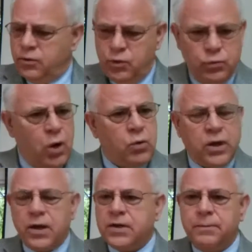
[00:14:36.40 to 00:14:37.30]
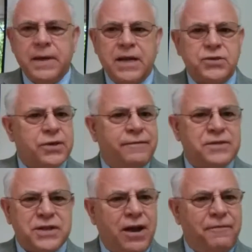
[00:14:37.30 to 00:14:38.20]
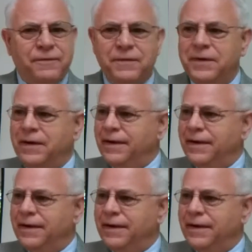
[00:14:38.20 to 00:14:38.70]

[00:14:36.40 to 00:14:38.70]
Do no condemnation of self.